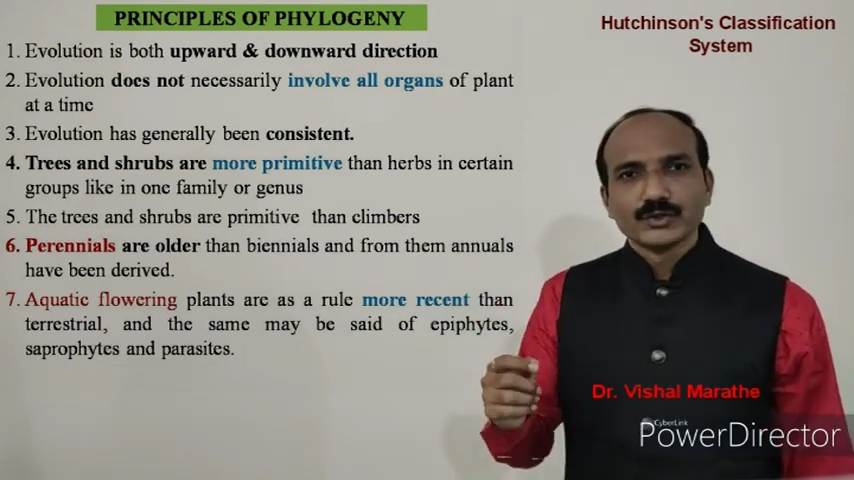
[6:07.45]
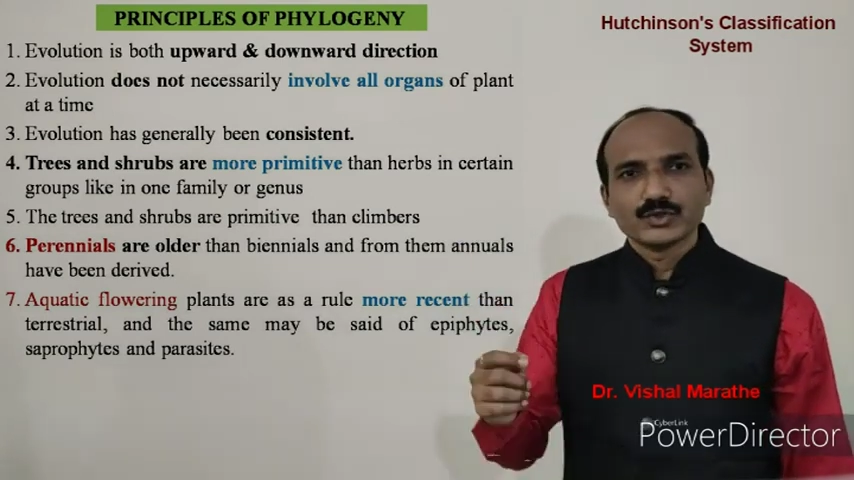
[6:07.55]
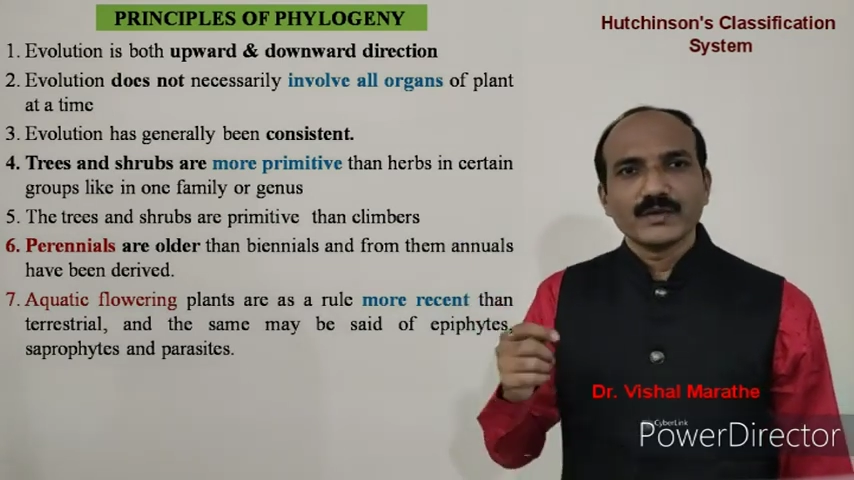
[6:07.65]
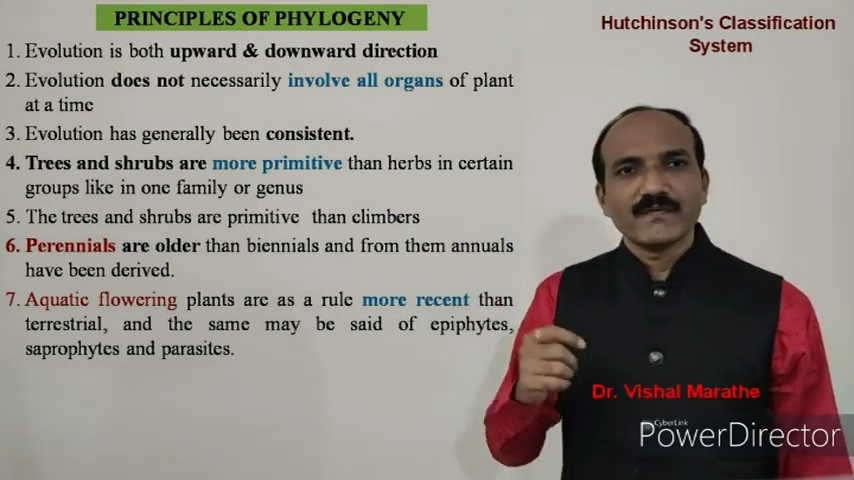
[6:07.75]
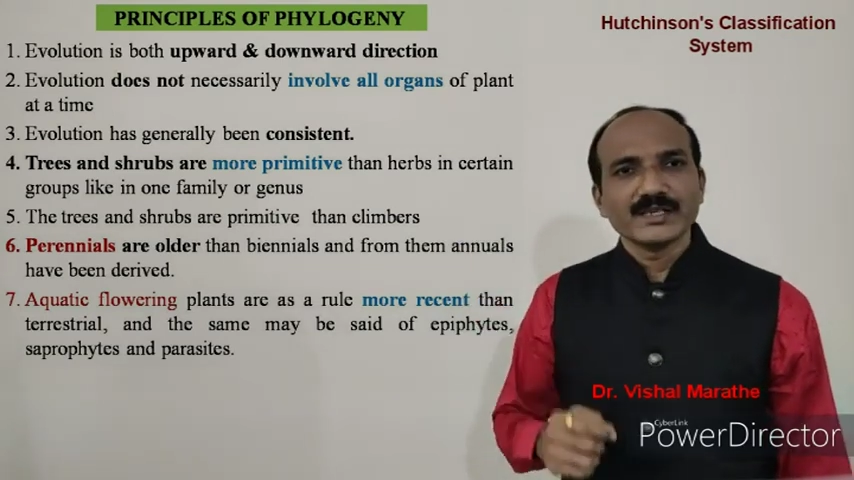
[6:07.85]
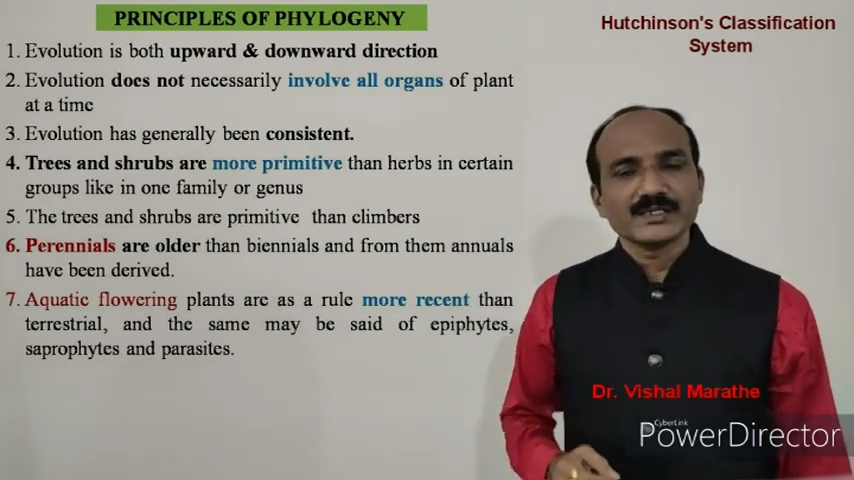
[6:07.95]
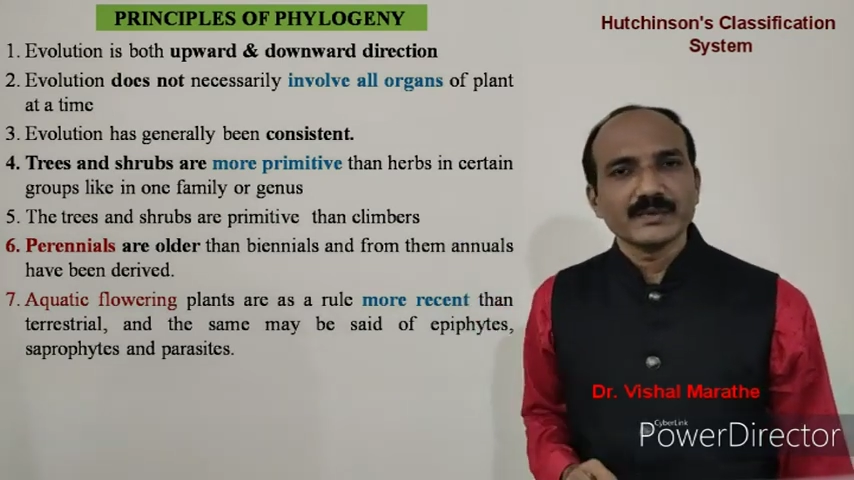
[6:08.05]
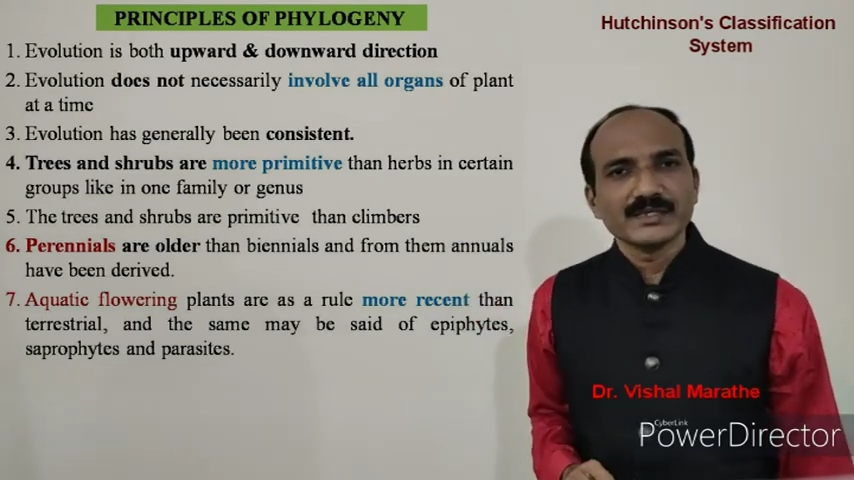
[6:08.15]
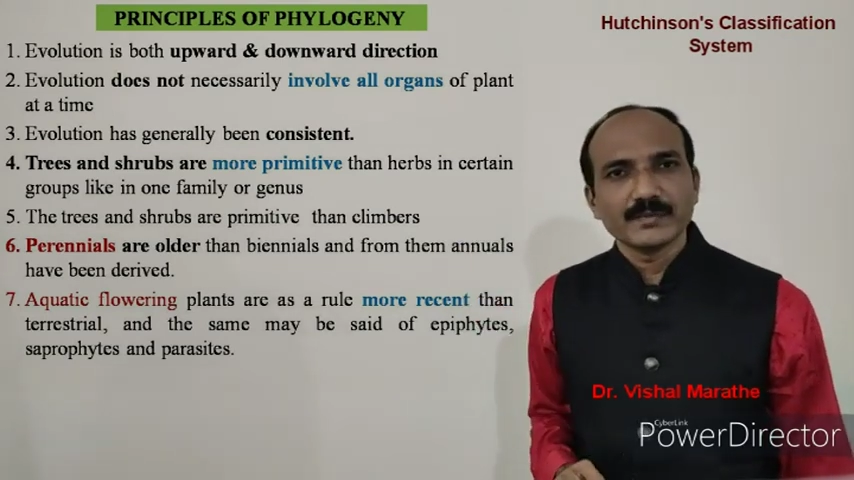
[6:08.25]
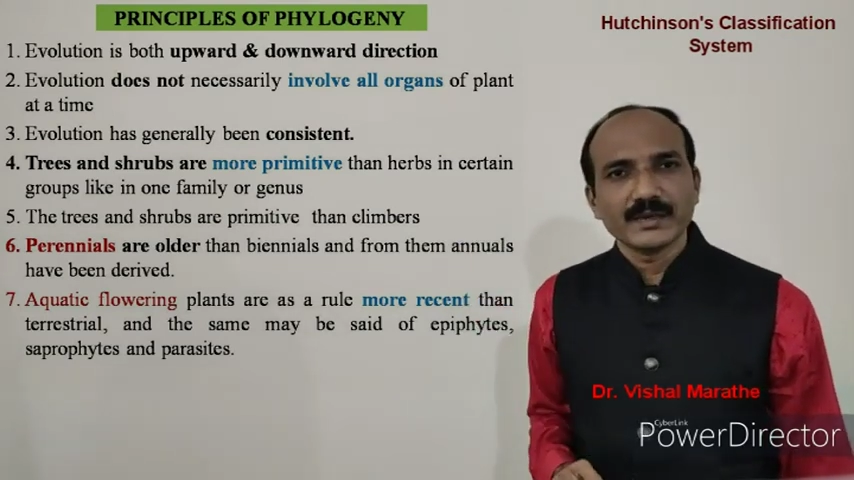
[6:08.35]
So the first
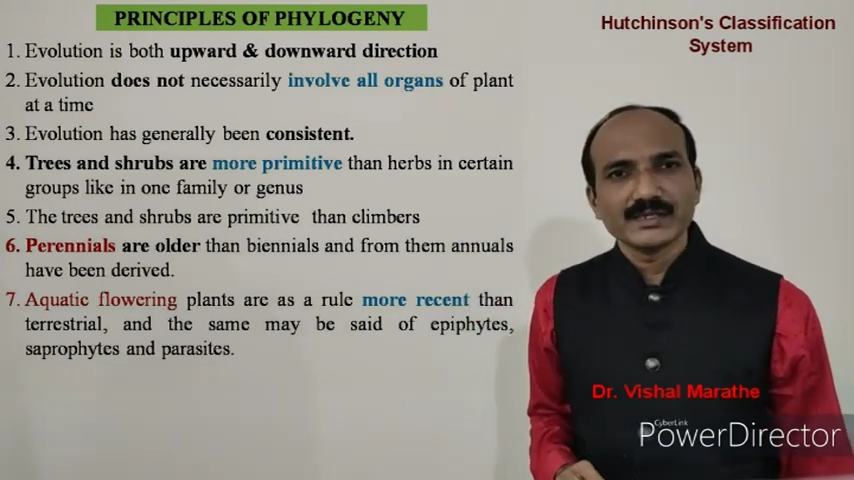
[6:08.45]
principle